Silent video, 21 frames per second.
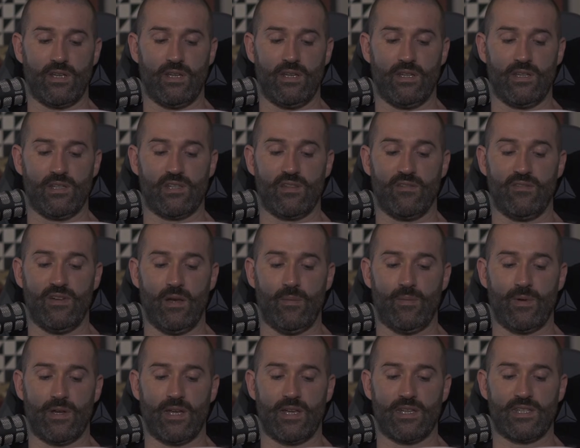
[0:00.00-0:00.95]
It is
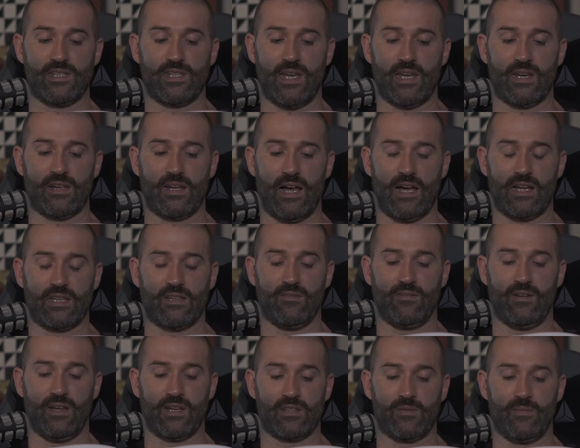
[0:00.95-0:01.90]
developing a static active
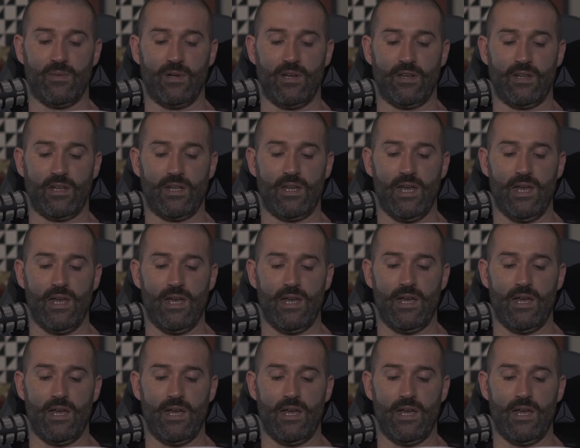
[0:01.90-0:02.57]
flexibility